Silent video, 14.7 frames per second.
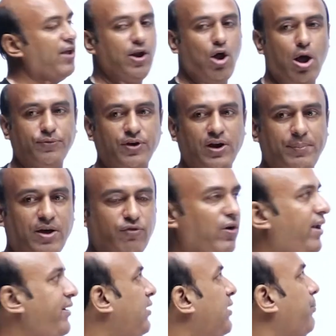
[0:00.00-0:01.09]
option number
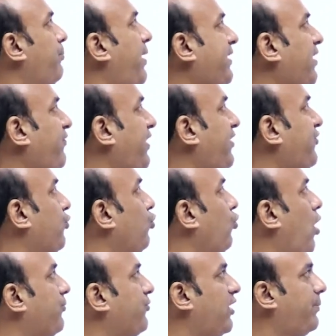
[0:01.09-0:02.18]
1 metaphase 2,
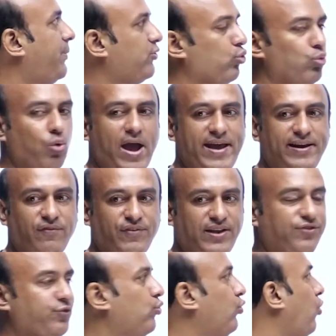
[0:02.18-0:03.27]
option number 2
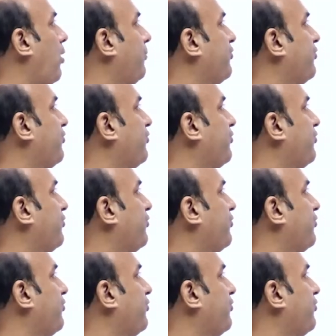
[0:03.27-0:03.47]
anaphase 2, option